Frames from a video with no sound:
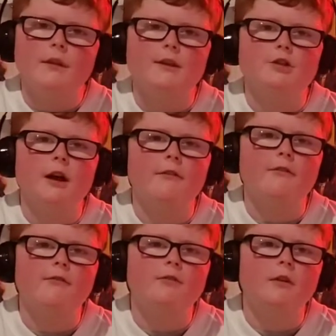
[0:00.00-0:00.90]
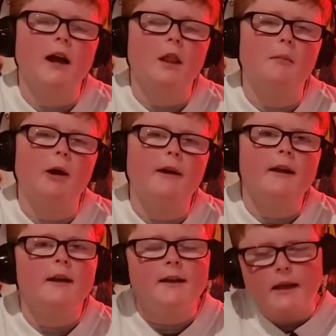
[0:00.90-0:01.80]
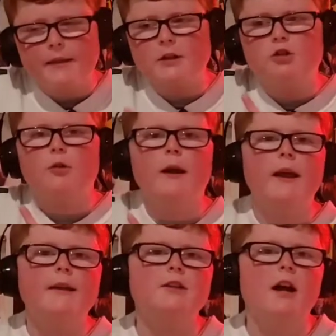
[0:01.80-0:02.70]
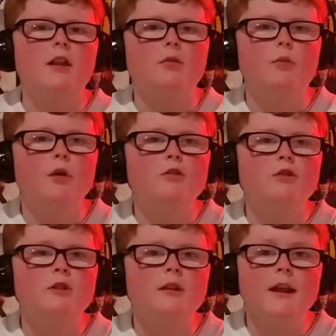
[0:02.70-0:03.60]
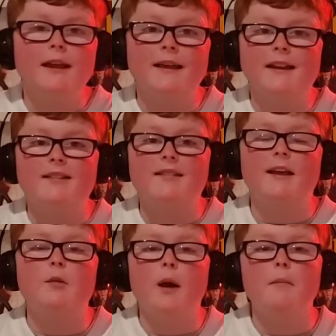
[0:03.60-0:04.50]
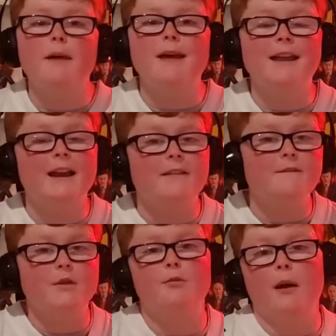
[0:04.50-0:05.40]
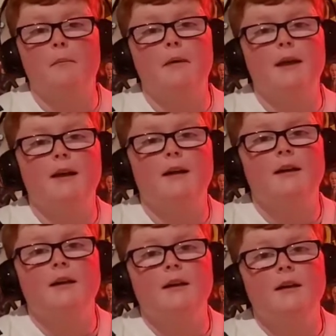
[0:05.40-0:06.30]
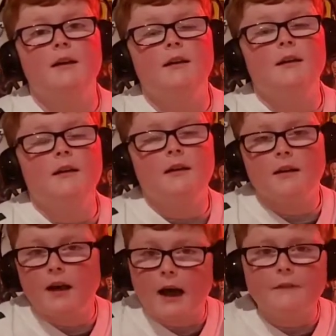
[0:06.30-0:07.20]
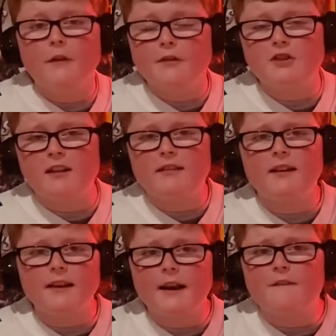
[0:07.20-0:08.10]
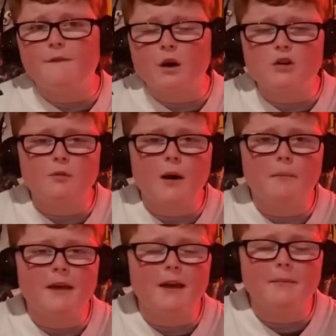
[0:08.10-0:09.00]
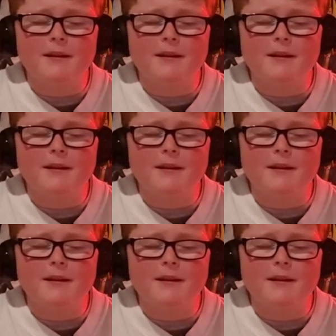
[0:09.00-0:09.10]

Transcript: They draft Kyler Murray, and they trade Josh Rosen and get a second-round pick and a fifth-round pick. I thought the Jets could get a first-round pick